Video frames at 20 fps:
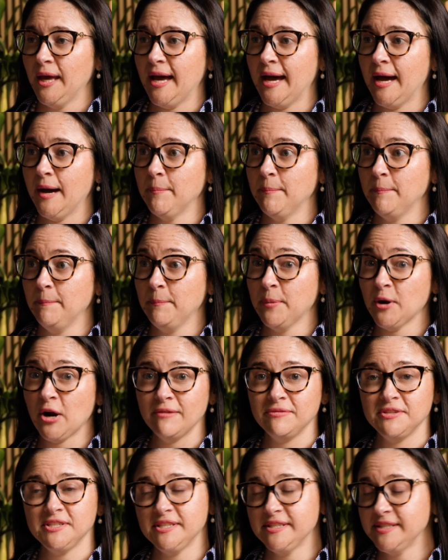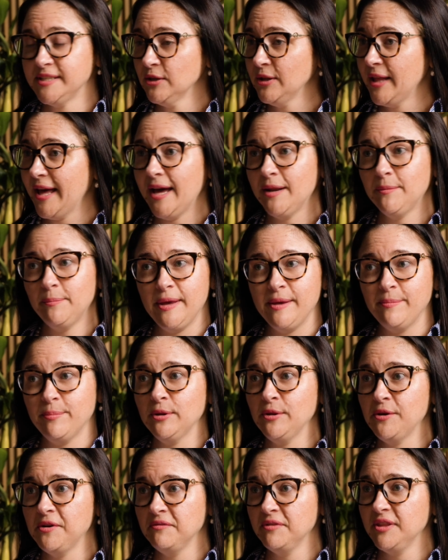But I've still had
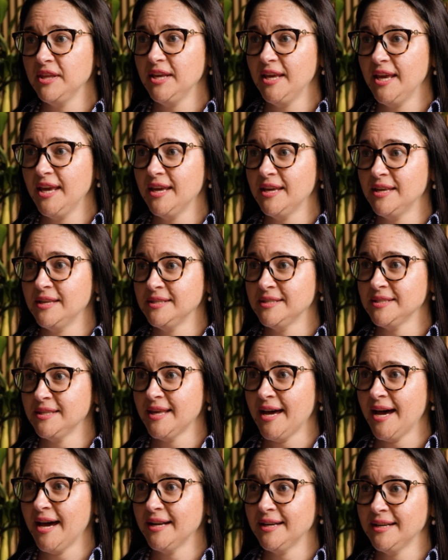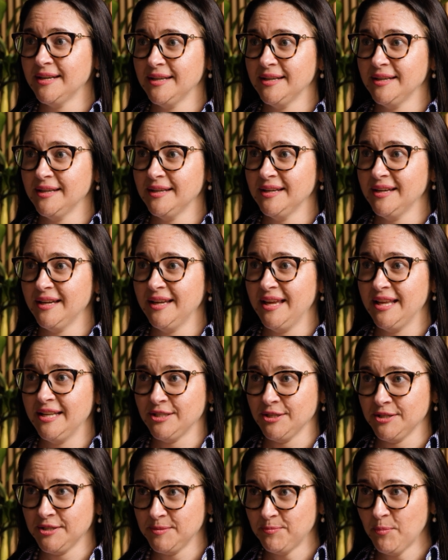people over the years that,
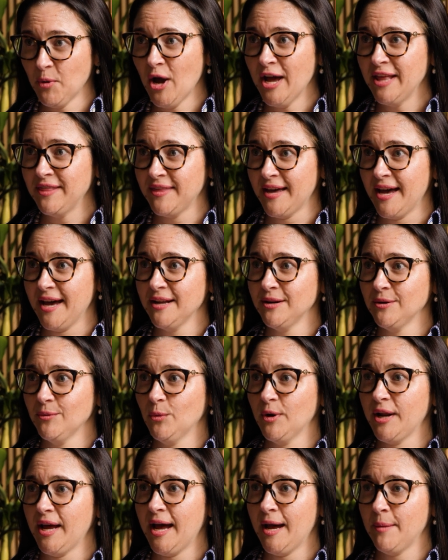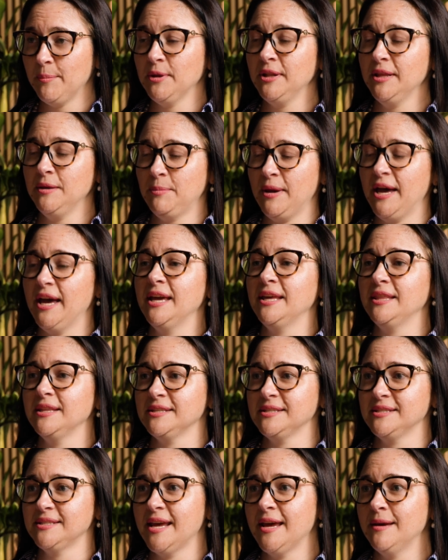despite that, would happily pay
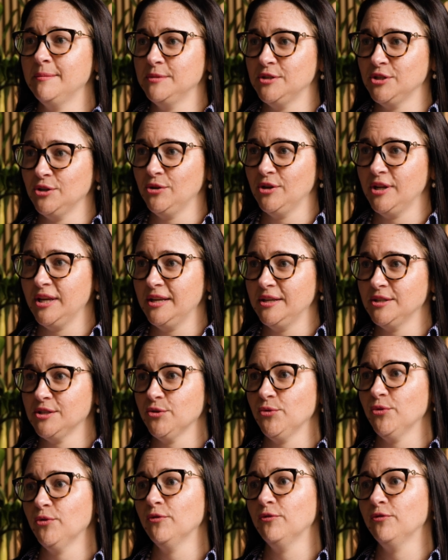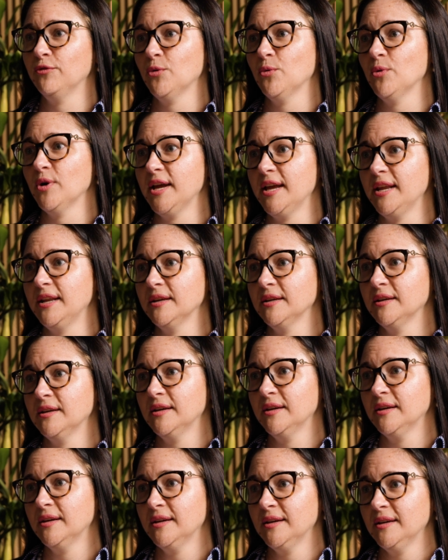the stamp duty to avoid
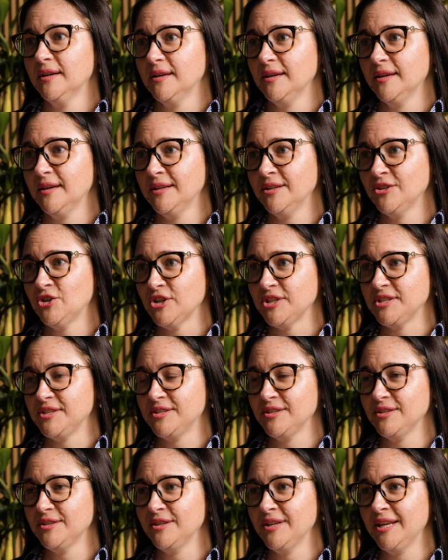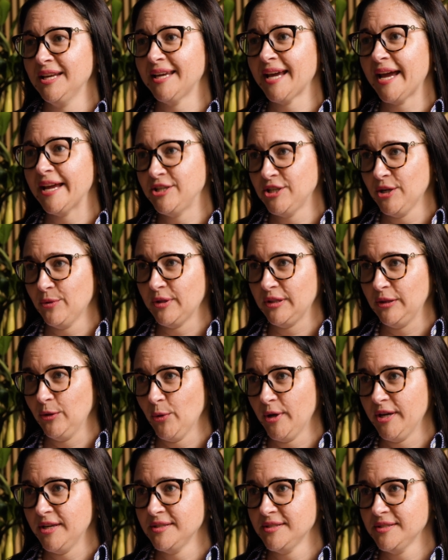just engaging with
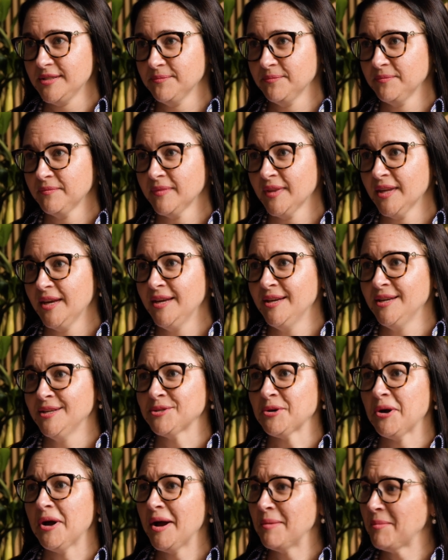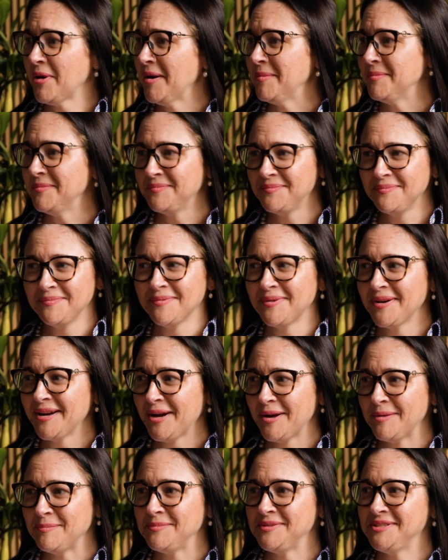lawyers. So
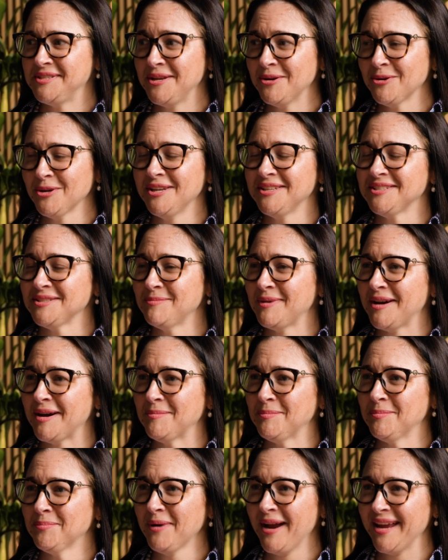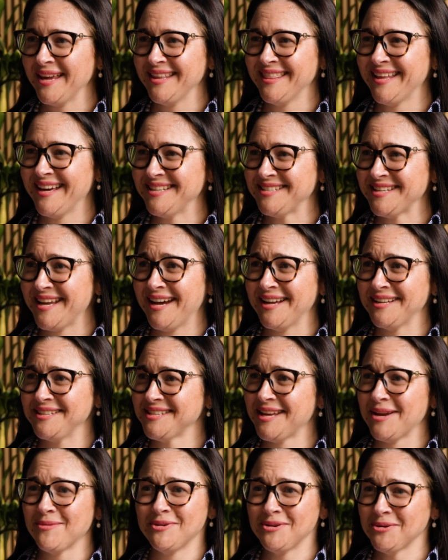I'm serious about breaking that down
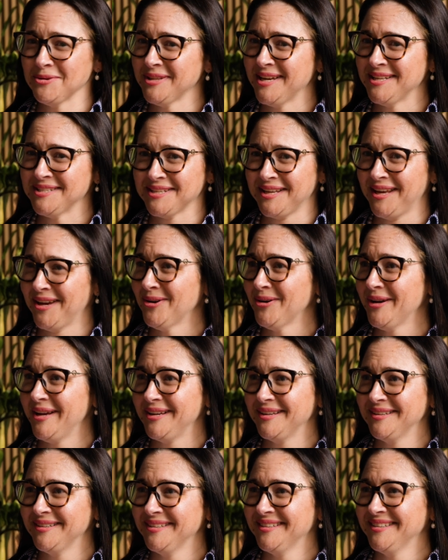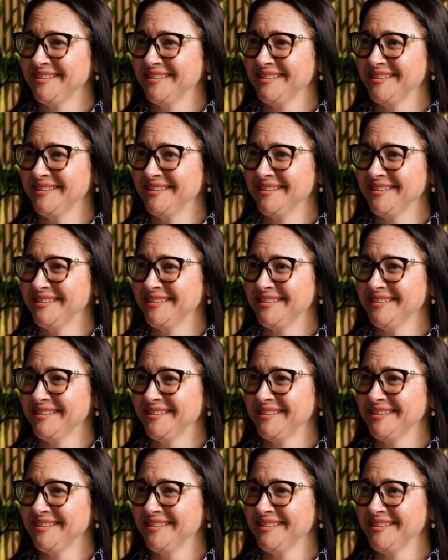and saying we're not that scary.